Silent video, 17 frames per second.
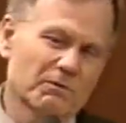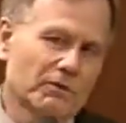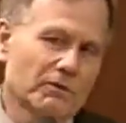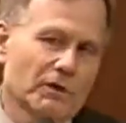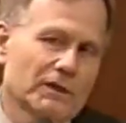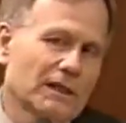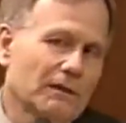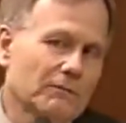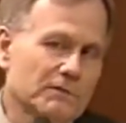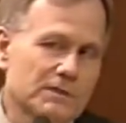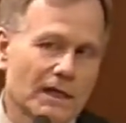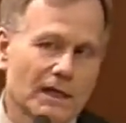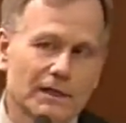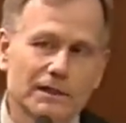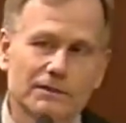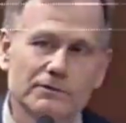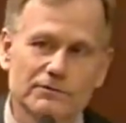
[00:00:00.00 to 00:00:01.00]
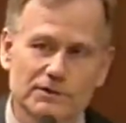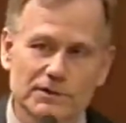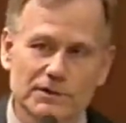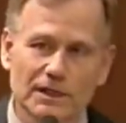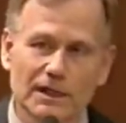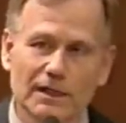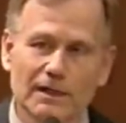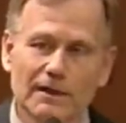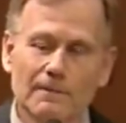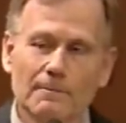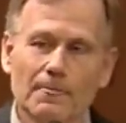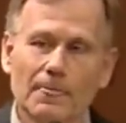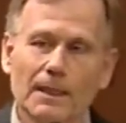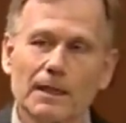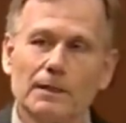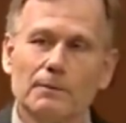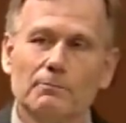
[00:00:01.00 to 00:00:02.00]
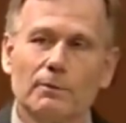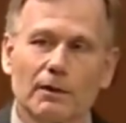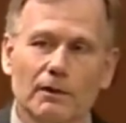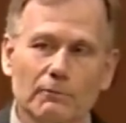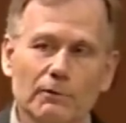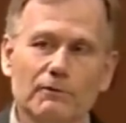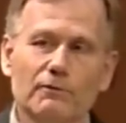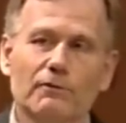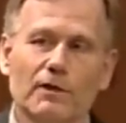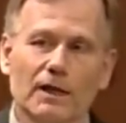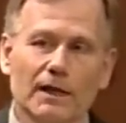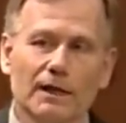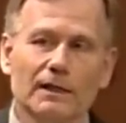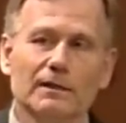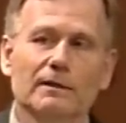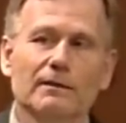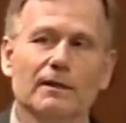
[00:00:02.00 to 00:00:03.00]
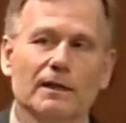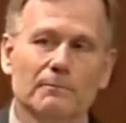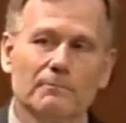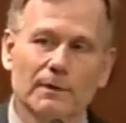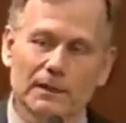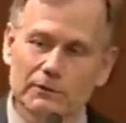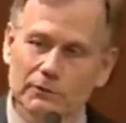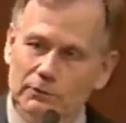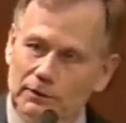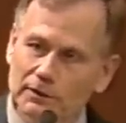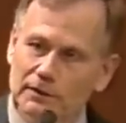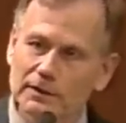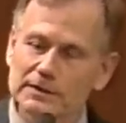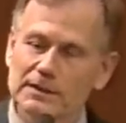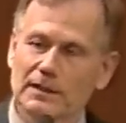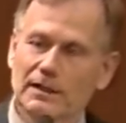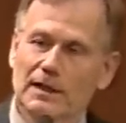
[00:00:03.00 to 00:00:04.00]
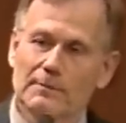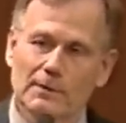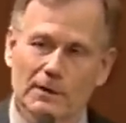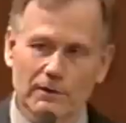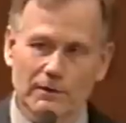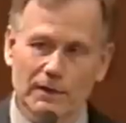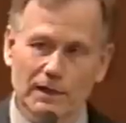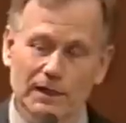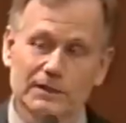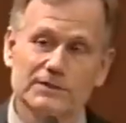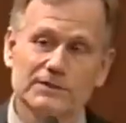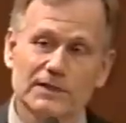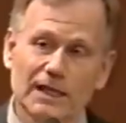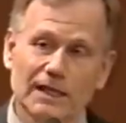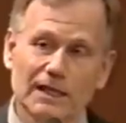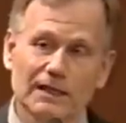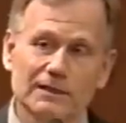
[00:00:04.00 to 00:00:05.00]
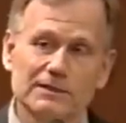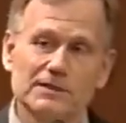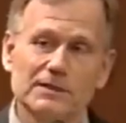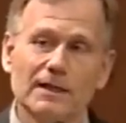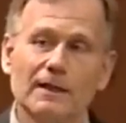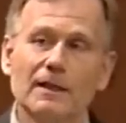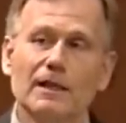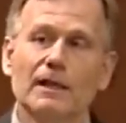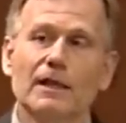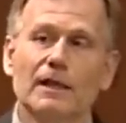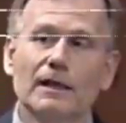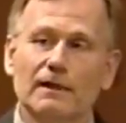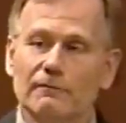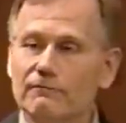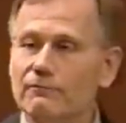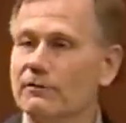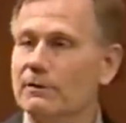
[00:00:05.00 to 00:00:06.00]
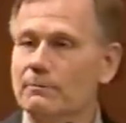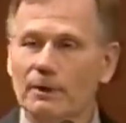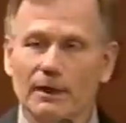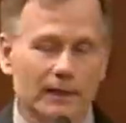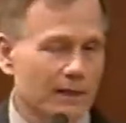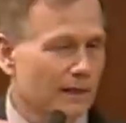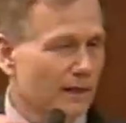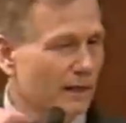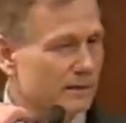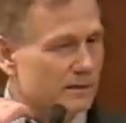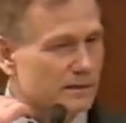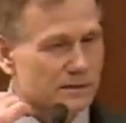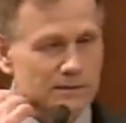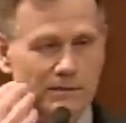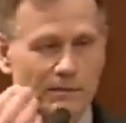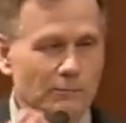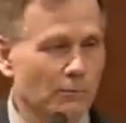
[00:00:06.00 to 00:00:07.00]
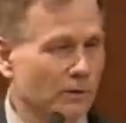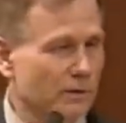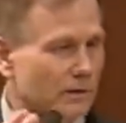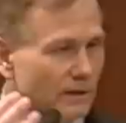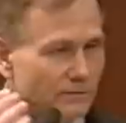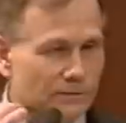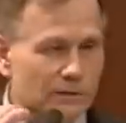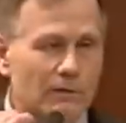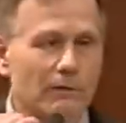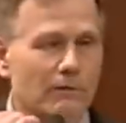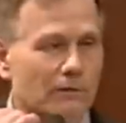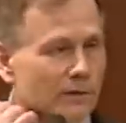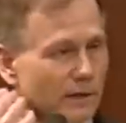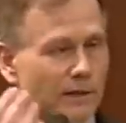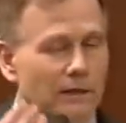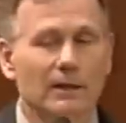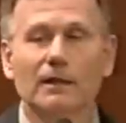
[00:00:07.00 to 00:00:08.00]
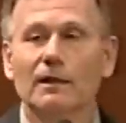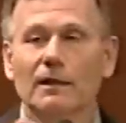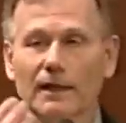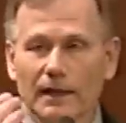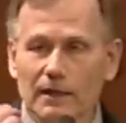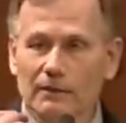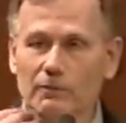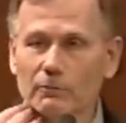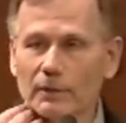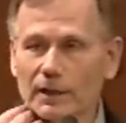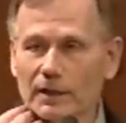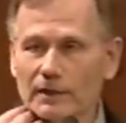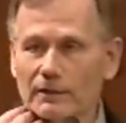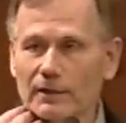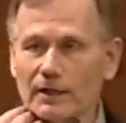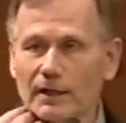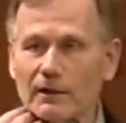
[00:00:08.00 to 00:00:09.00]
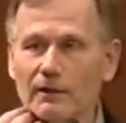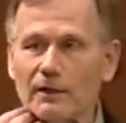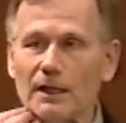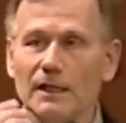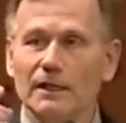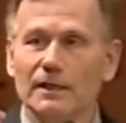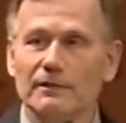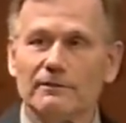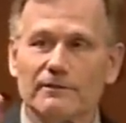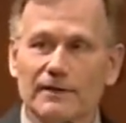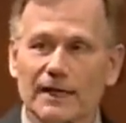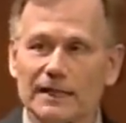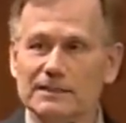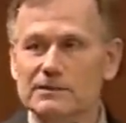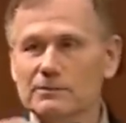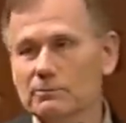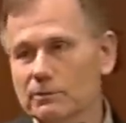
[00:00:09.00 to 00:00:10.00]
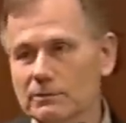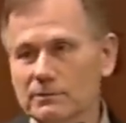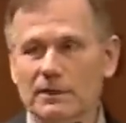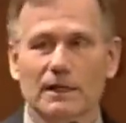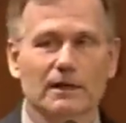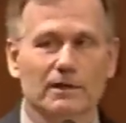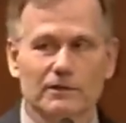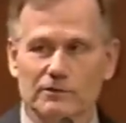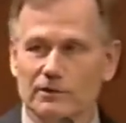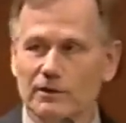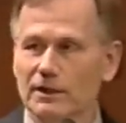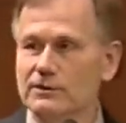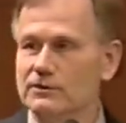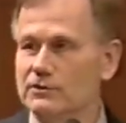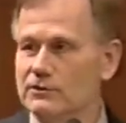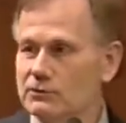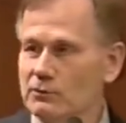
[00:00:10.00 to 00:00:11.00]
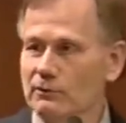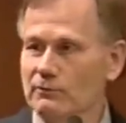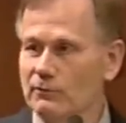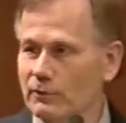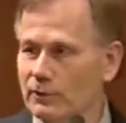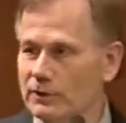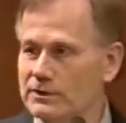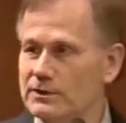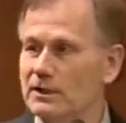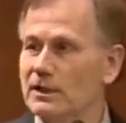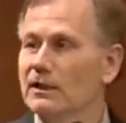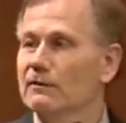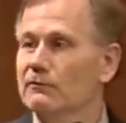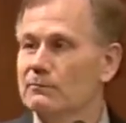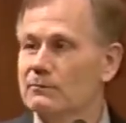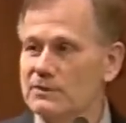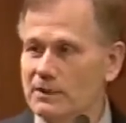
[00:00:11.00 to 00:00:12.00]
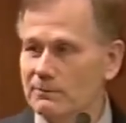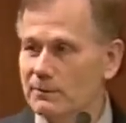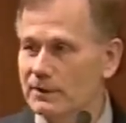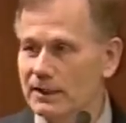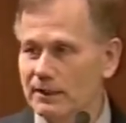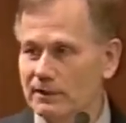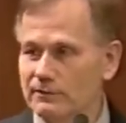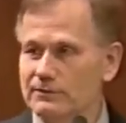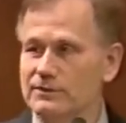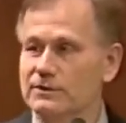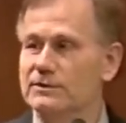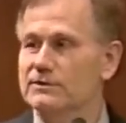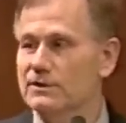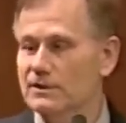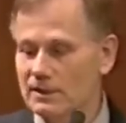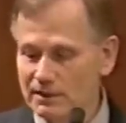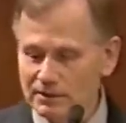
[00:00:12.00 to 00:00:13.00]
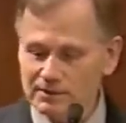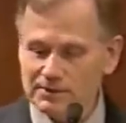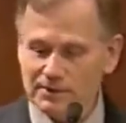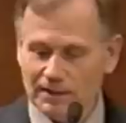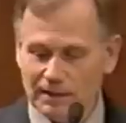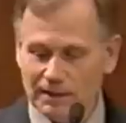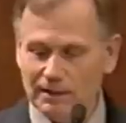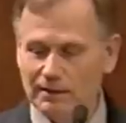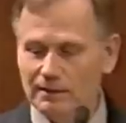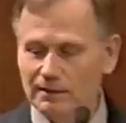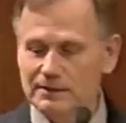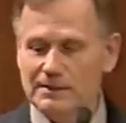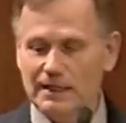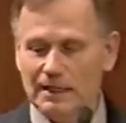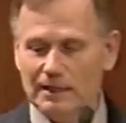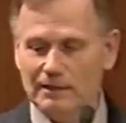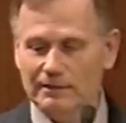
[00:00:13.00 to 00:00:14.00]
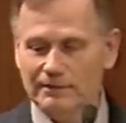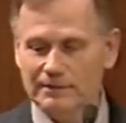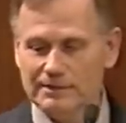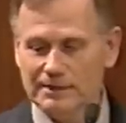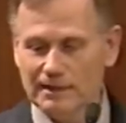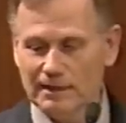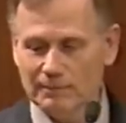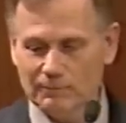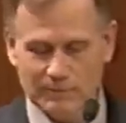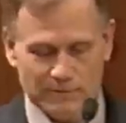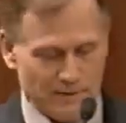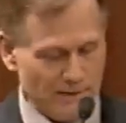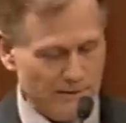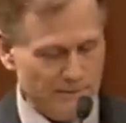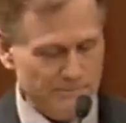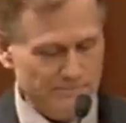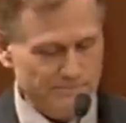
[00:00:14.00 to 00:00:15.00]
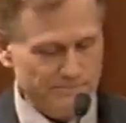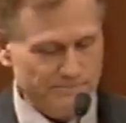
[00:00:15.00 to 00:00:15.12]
We thought that was uninteresting. But we find that by doing these M R I scans, everybody has a somewhat different looking airway in there, and that's what characterizes your voice from somebody else's saying exactly the same thing.